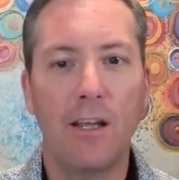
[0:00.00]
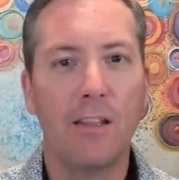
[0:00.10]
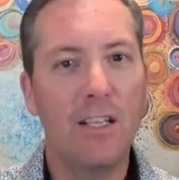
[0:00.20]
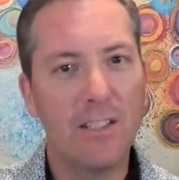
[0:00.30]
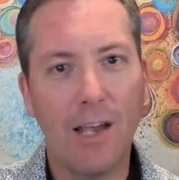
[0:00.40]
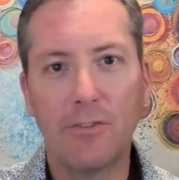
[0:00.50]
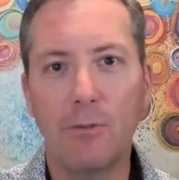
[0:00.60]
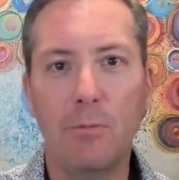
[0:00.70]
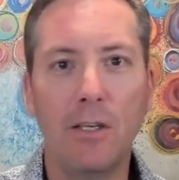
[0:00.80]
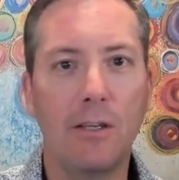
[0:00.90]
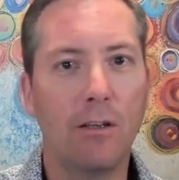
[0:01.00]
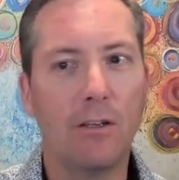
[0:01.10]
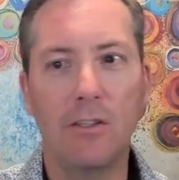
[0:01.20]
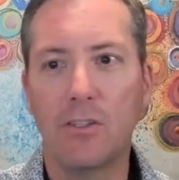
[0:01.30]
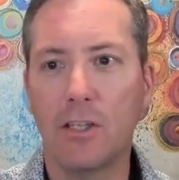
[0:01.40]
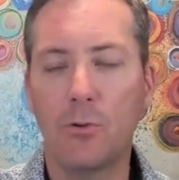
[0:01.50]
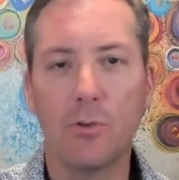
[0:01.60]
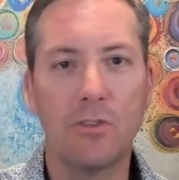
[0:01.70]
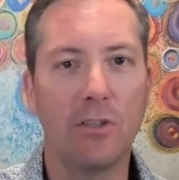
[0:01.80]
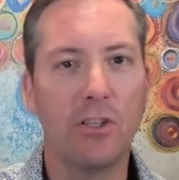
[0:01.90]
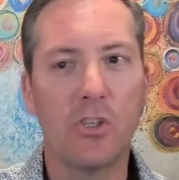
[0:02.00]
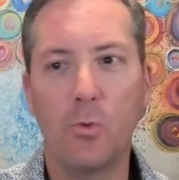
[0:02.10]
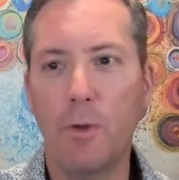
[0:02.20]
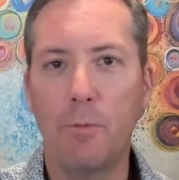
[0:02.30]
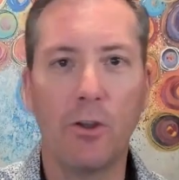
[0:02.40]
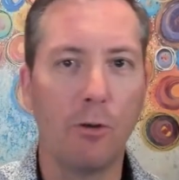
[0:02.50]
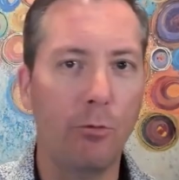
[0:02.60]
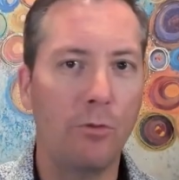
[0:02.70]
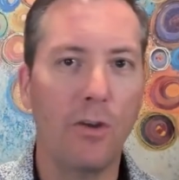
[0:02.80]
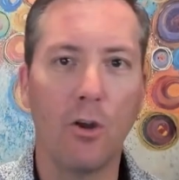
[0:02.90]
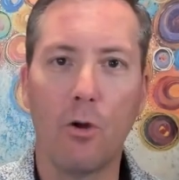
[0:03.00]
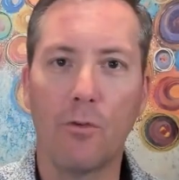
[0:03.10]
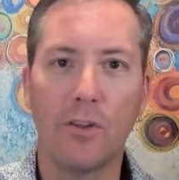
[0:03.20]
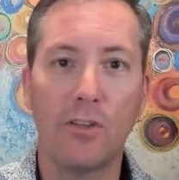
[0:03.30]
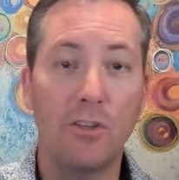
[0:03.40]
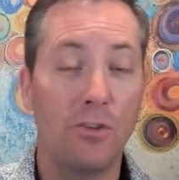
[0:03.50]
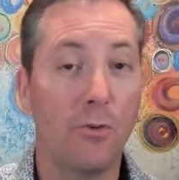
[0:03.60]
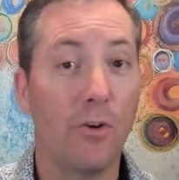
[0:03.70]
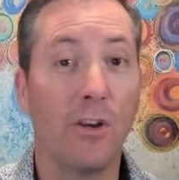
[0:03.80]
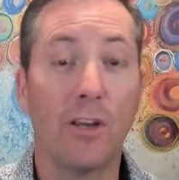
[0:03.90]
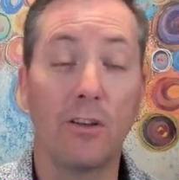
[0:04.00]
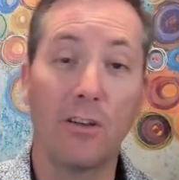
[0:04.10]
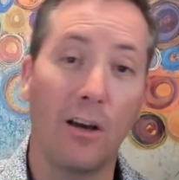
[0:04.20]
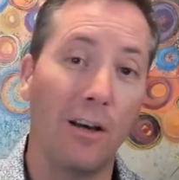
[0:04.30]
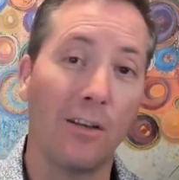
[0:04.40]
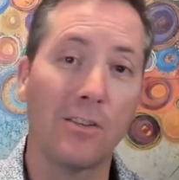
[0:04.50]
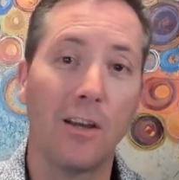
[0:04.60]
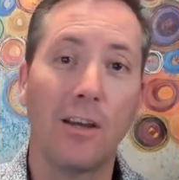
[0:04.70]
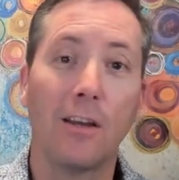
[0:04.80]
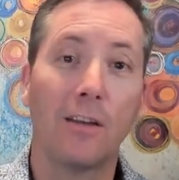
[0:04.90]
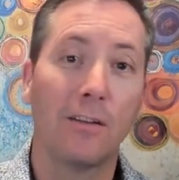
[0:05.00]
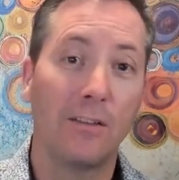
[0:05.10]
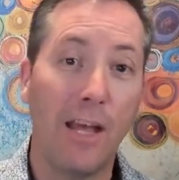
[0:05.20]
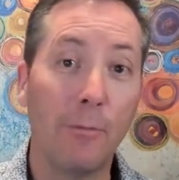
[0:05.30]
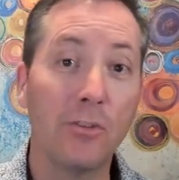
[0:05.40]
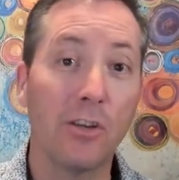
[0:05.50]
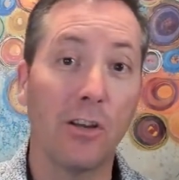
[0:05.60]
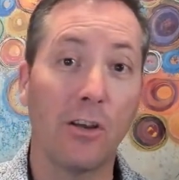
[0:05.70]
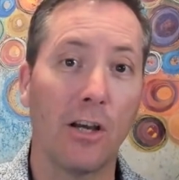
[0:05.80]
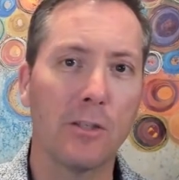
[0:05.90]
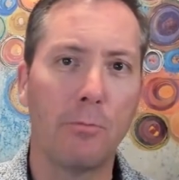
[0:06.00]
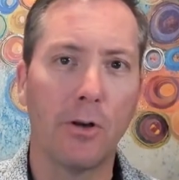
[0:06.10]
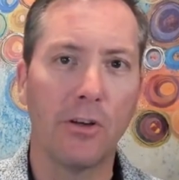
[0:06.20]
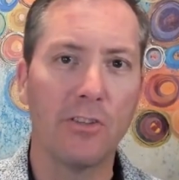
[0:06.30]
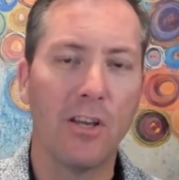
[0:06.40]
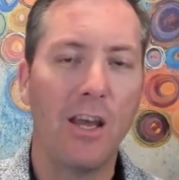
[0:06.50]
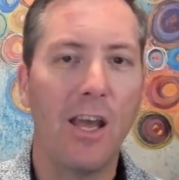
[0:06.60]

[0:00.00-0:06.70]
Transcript: These have to be continuously sweeping or moving over the tissue, or it could cause damage, it could cause burns.